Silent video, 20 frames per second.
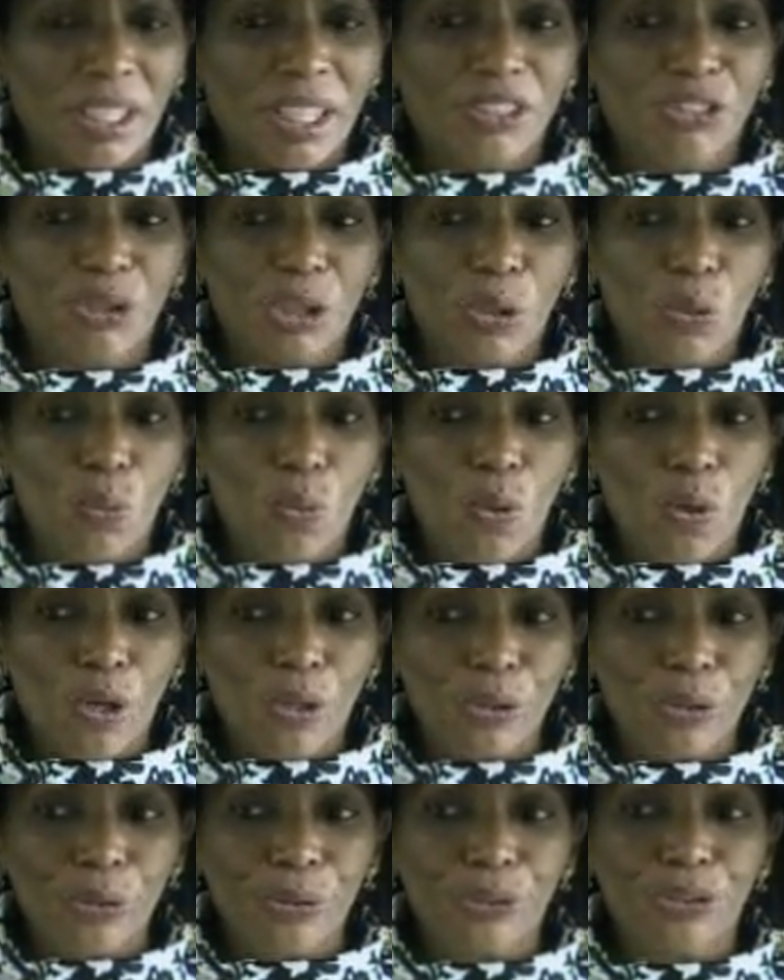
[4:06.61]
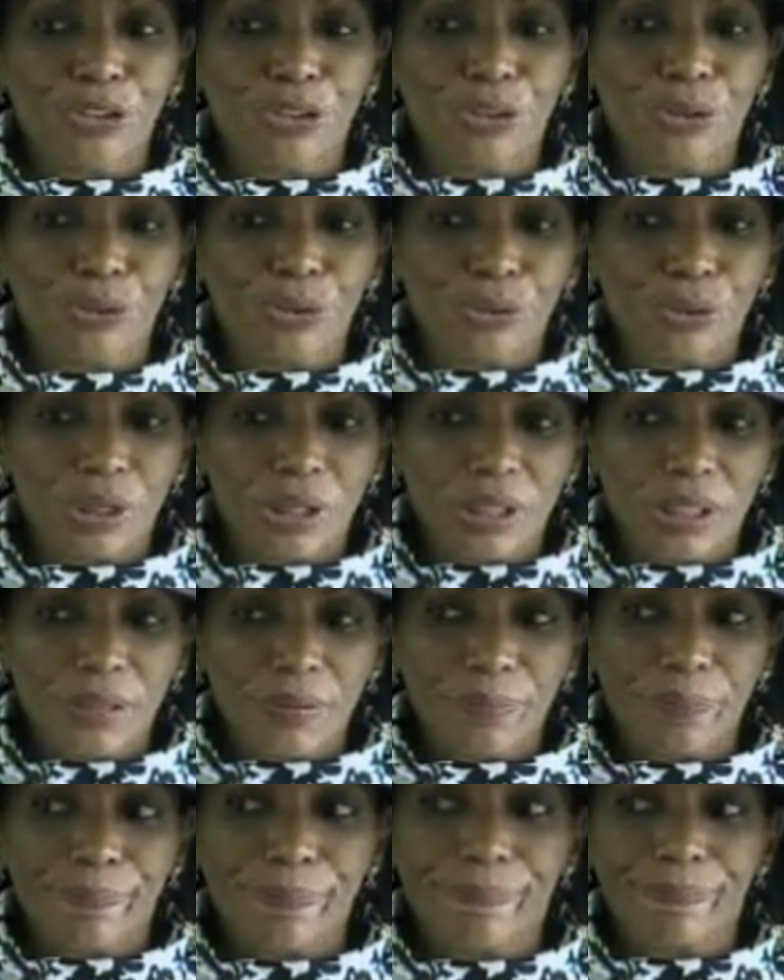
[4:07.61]
Drink water, juice.
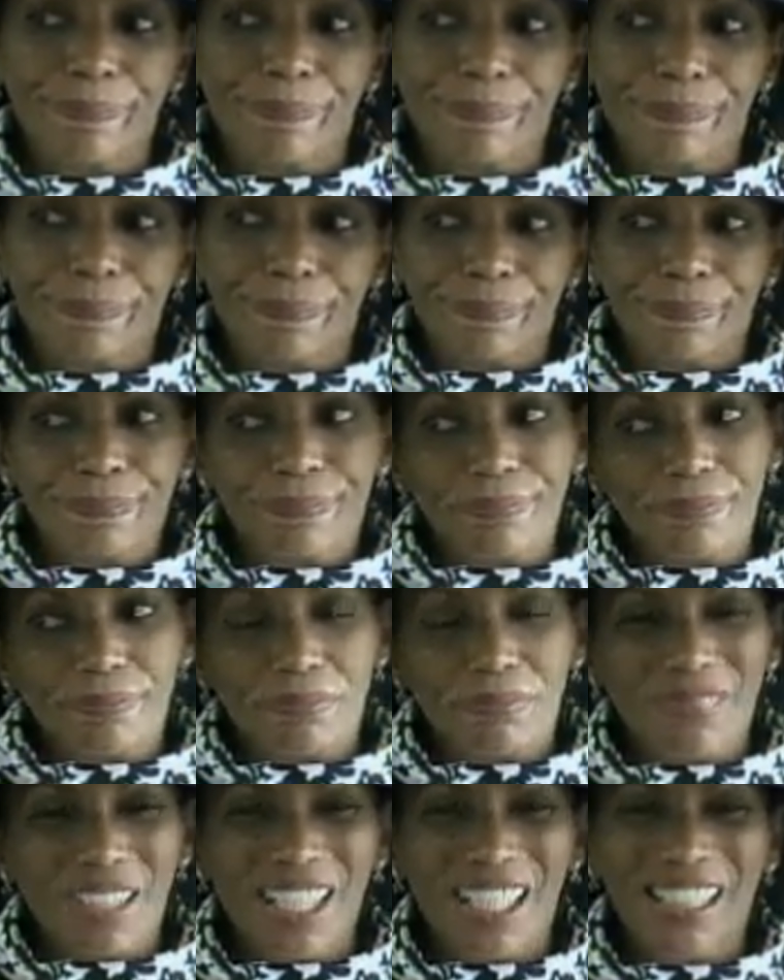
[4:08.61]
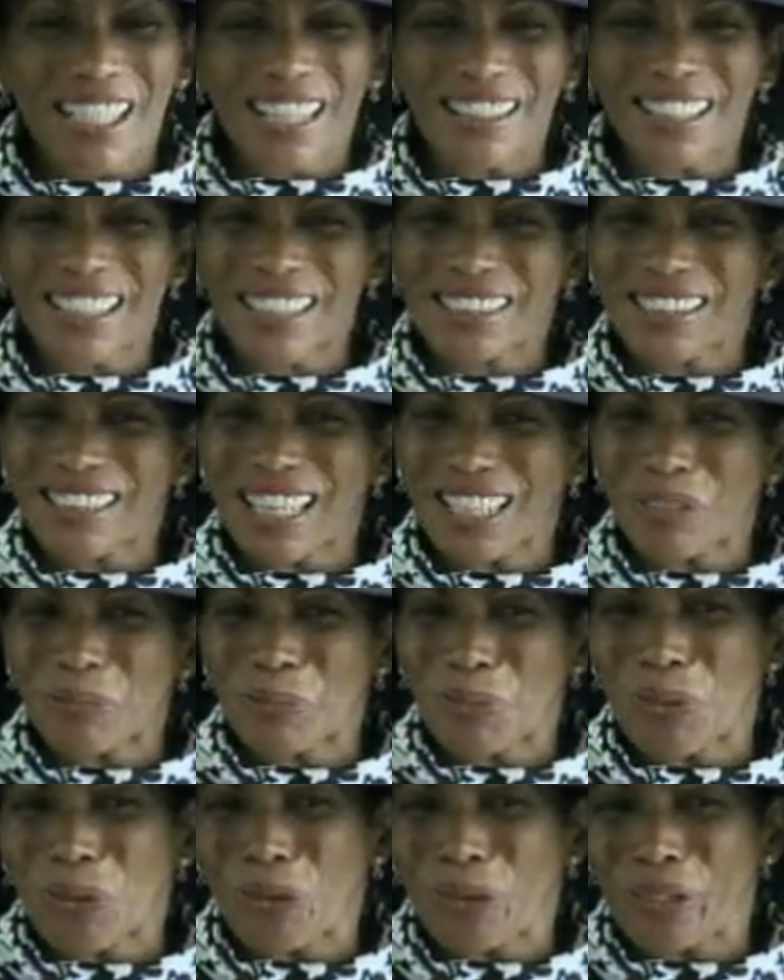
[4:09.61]
I think it's kind of
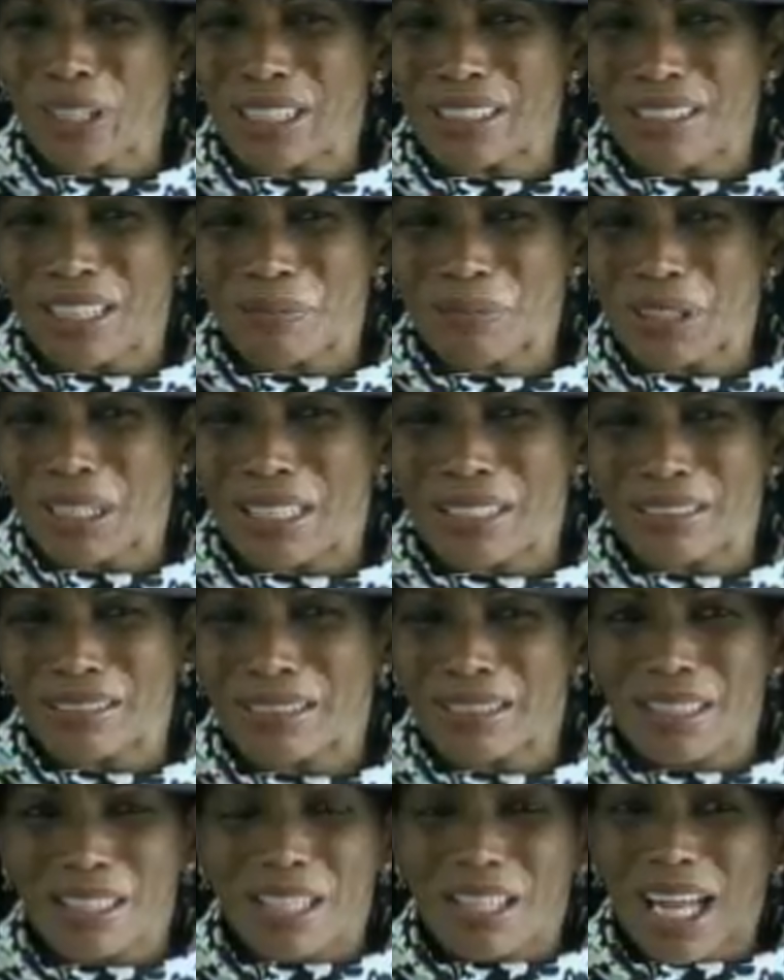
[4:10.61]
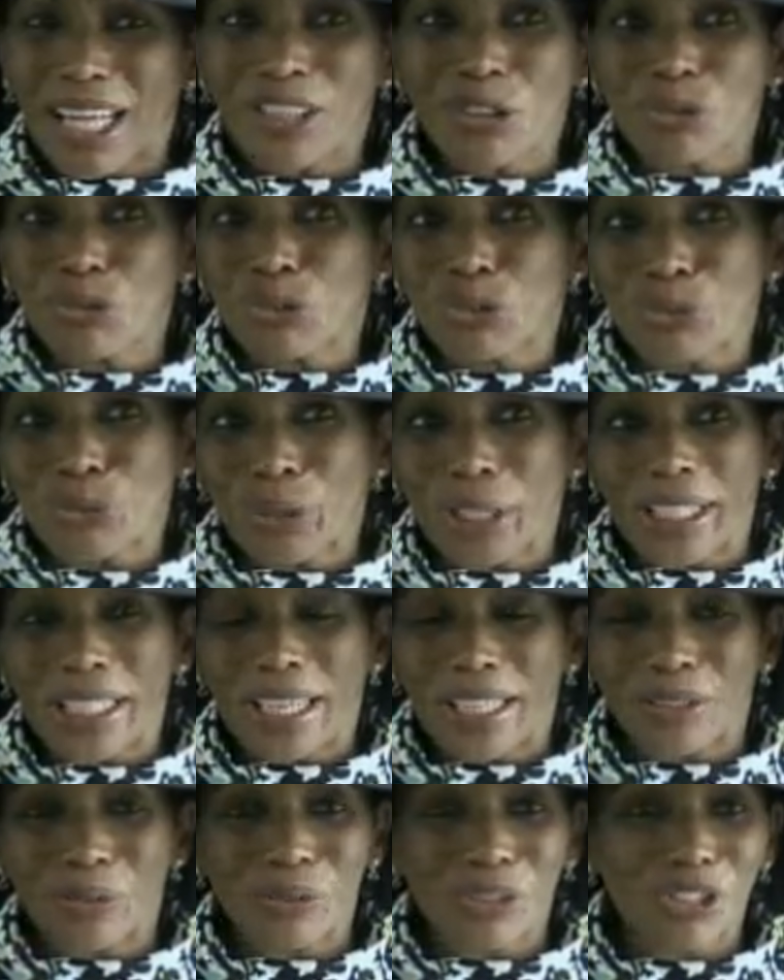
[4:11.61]
boring. I don't drink, I
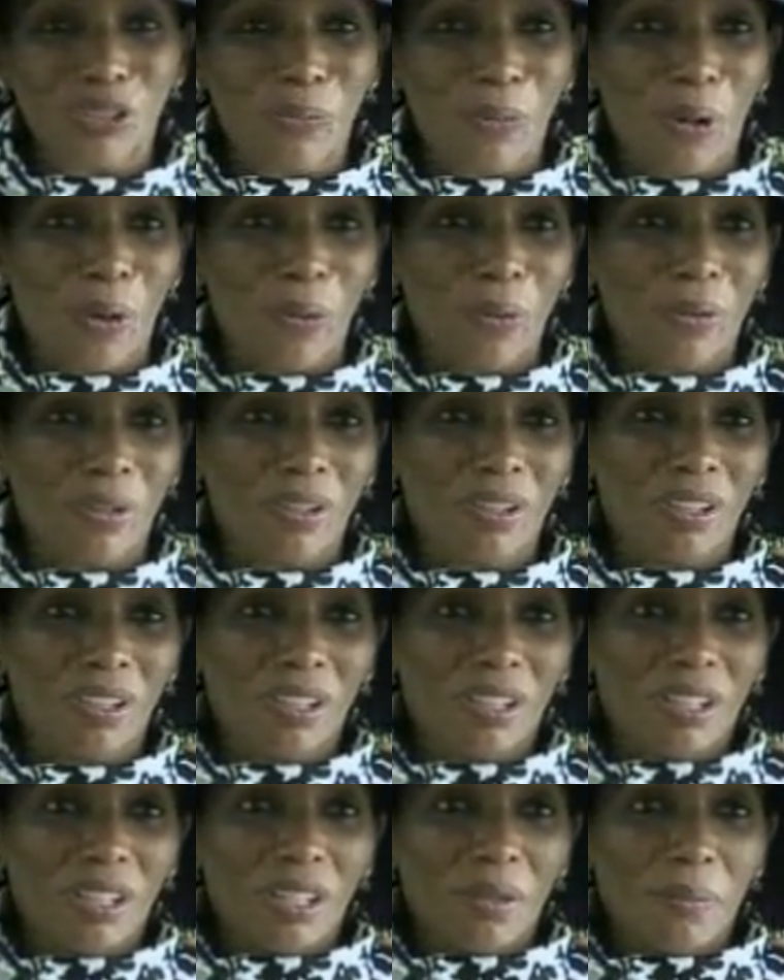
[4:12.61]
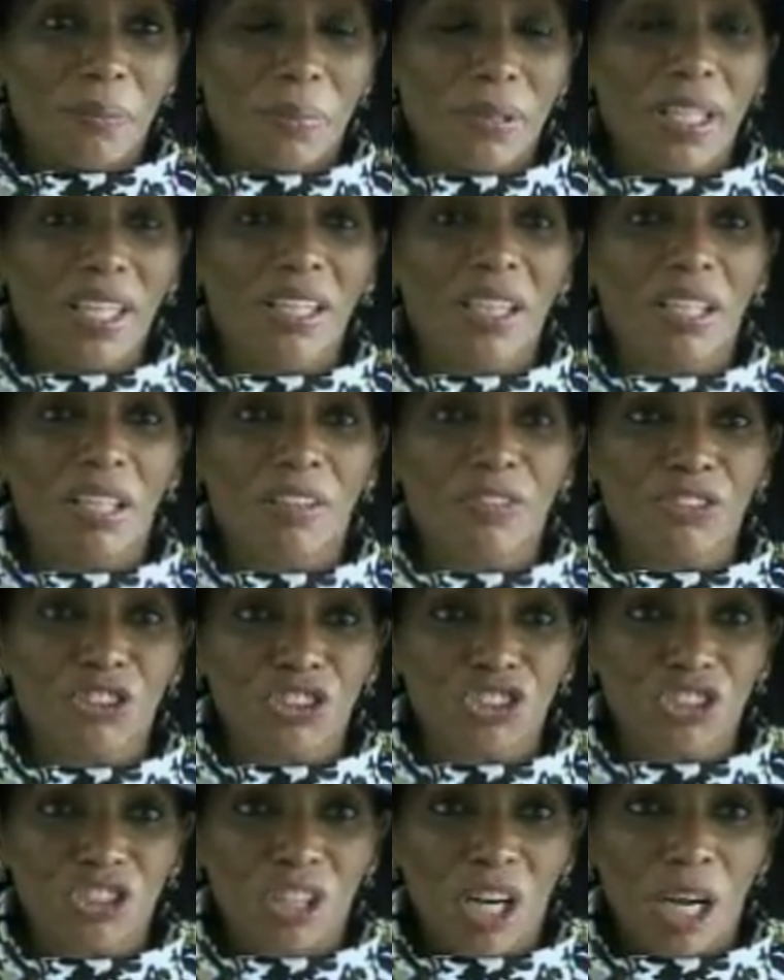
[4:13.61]
don't smoke, but I love to
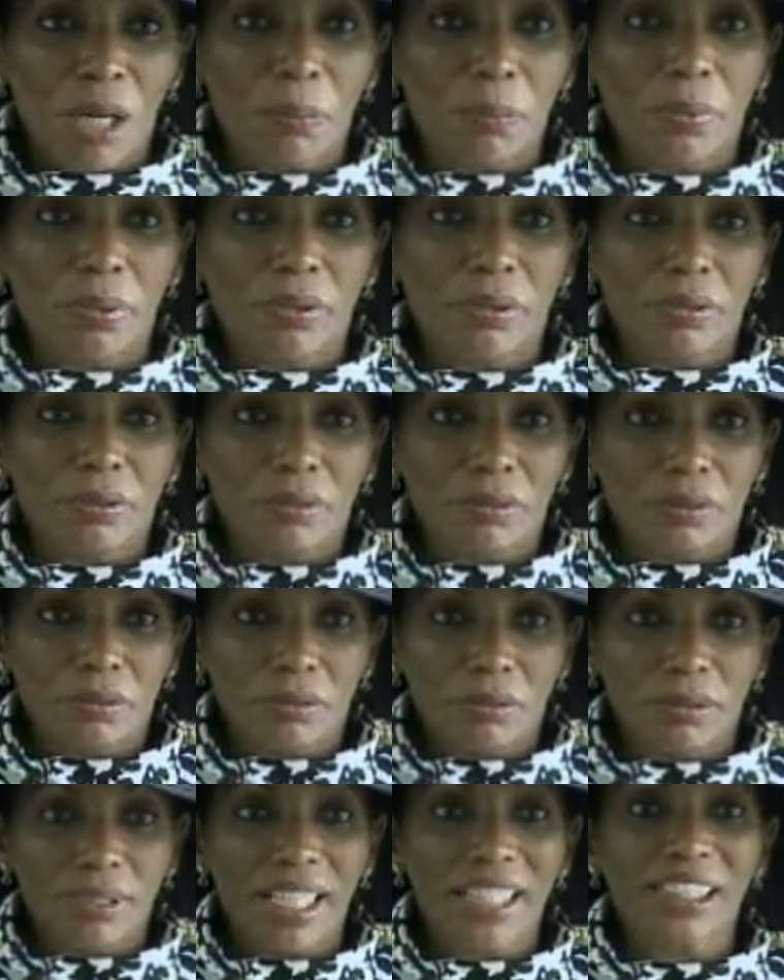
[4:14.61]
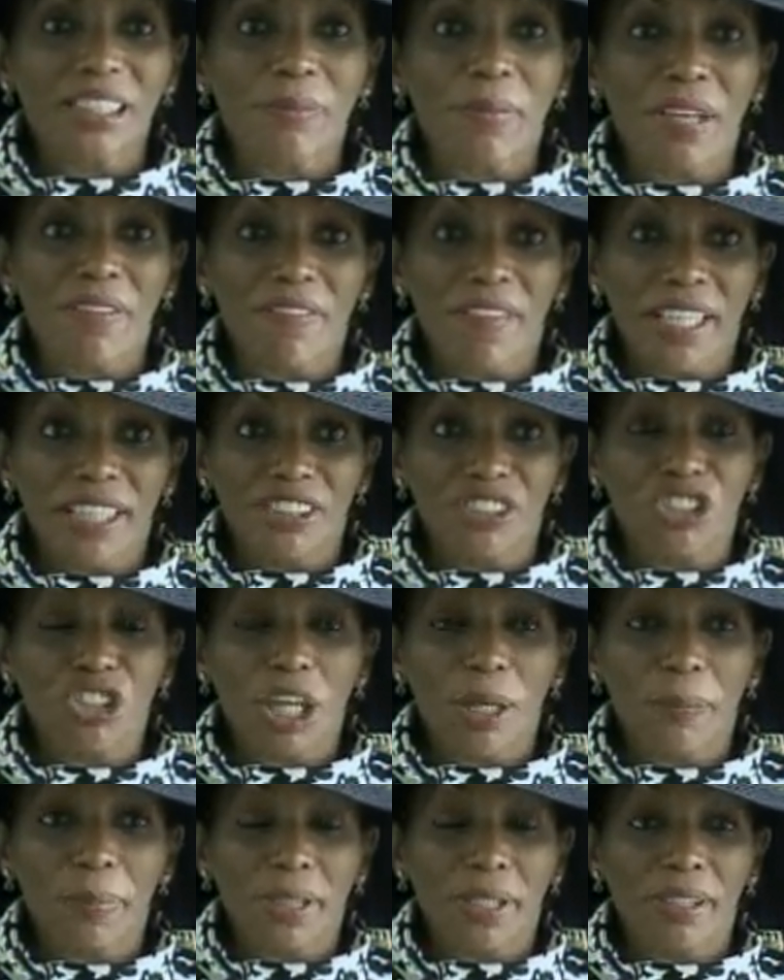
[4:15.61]
shop. That's my vice,
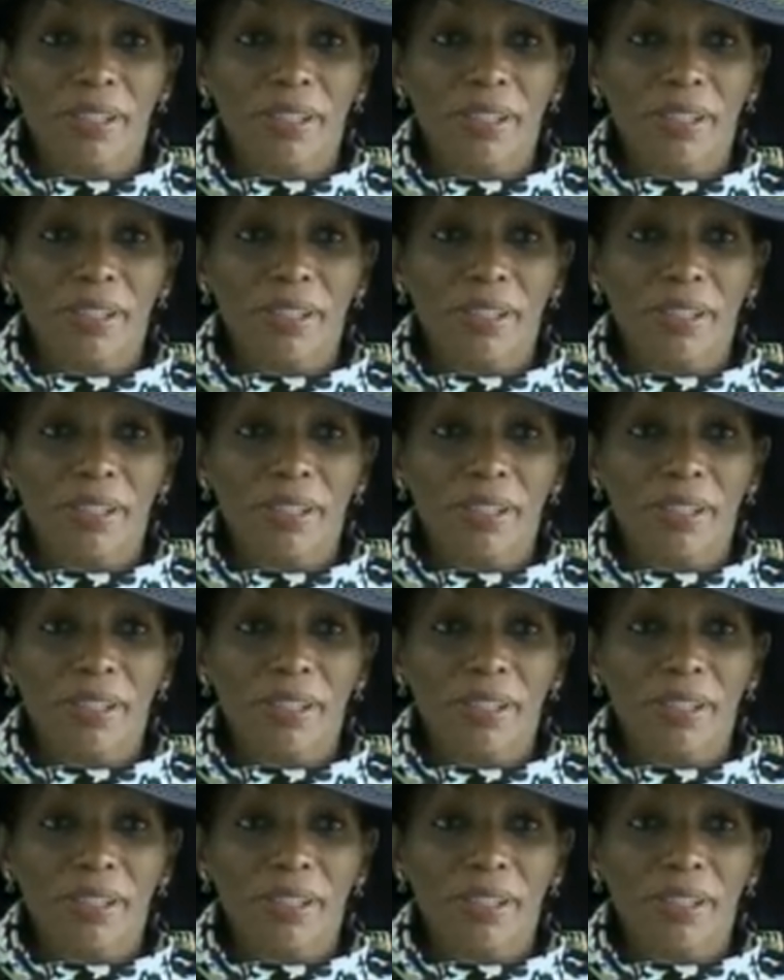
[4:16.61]
shopping.